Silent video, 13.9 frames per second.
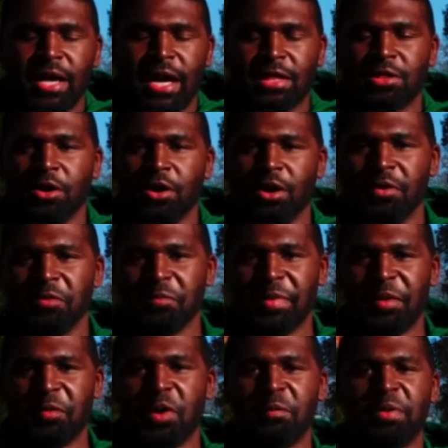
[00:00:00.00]
then I thought,
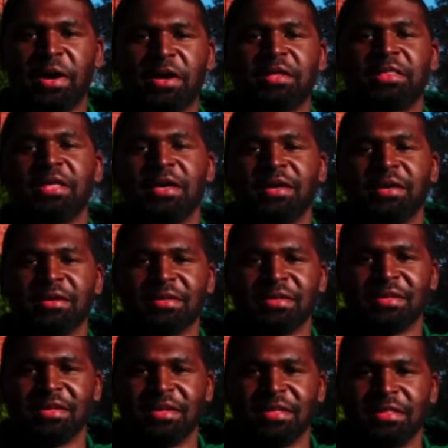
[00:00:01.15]
man, what better thing
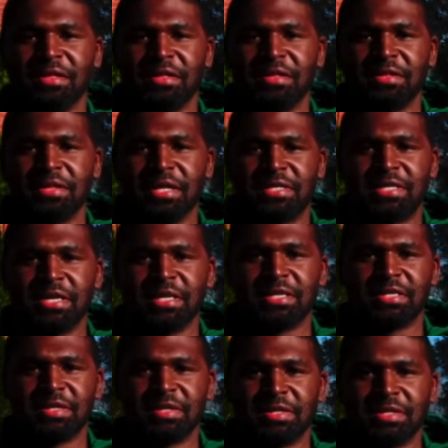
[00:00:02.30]
than
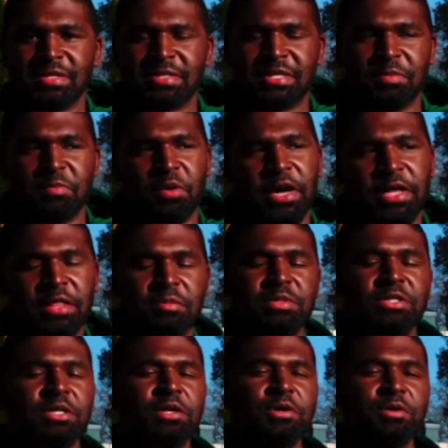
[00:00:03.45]
to bring
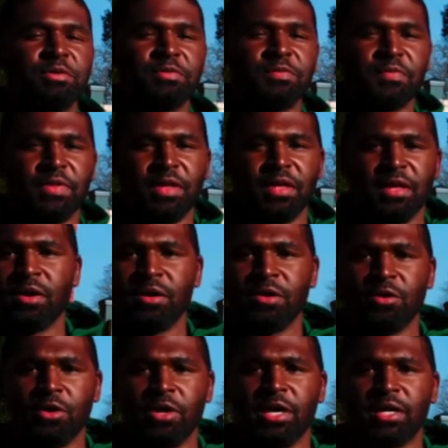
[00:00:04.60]
them to you?
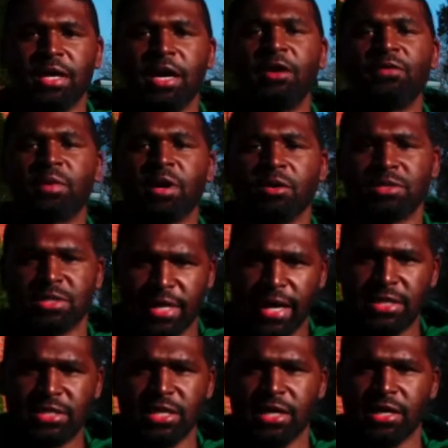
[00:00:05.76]
You're going to get to hear from Coach
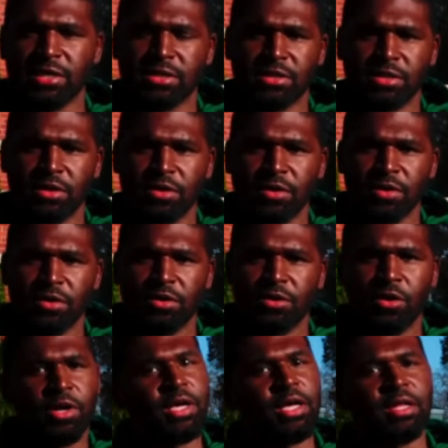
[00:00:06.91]
Sanchez.
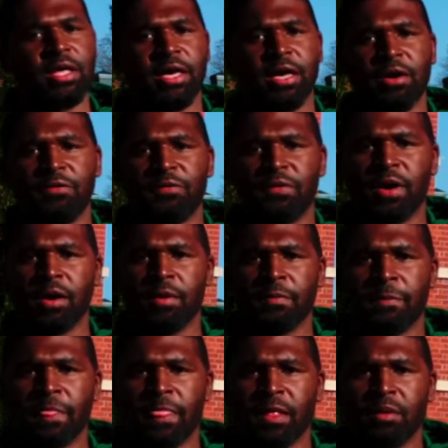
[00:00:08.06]
You're going to get to hear
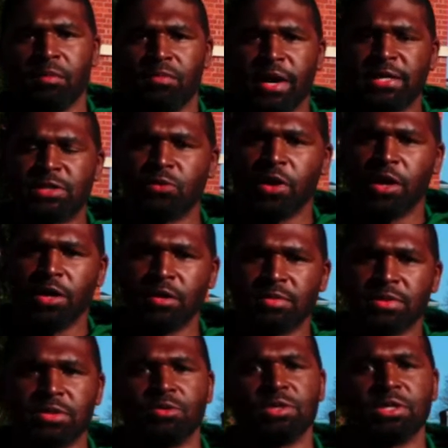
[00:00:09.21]
from Bryce
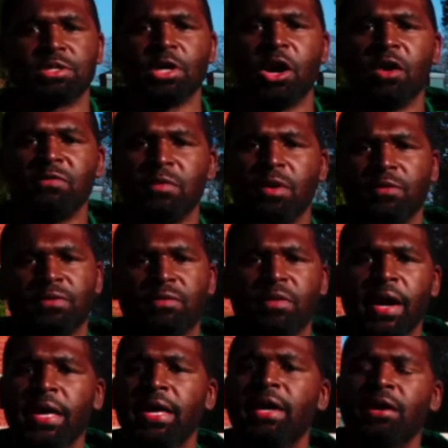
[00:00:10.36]
Williams, who's a sophomore from
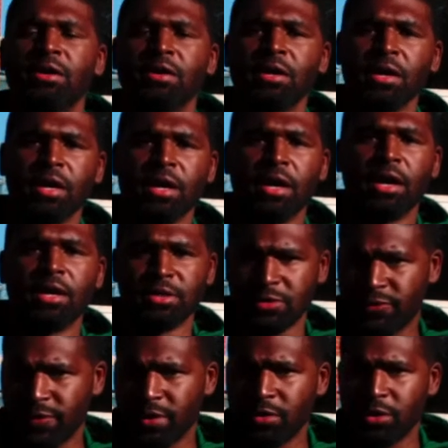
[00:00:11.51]
right here in
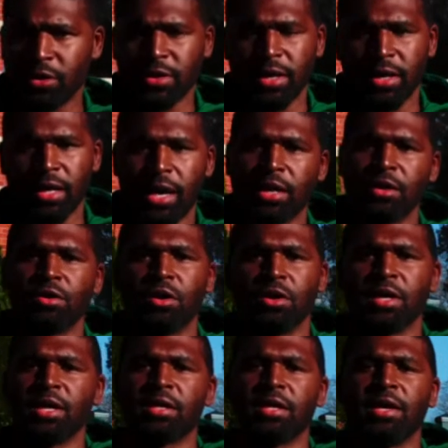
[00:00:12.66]
Huntersville, North Carolina. You're
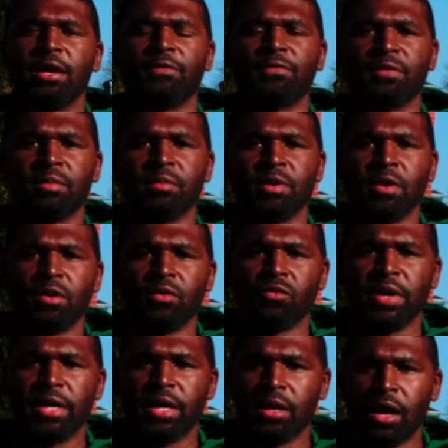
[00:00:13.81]
going to get to hear from
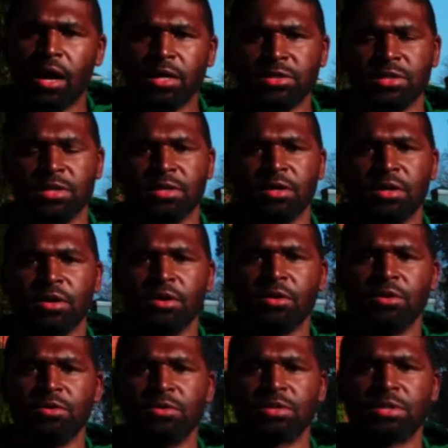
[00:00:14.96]
Regan Larson,
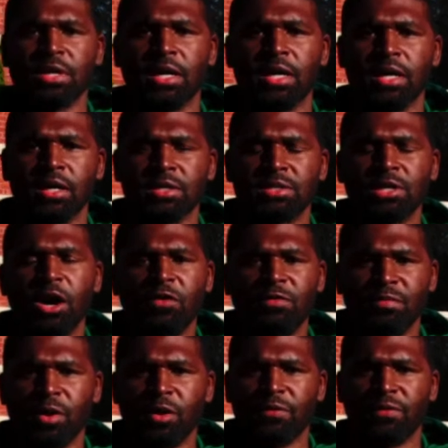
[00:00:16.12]
who's a
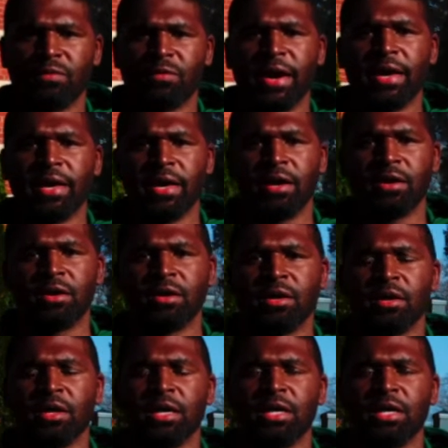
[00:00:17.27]
sophomore from right here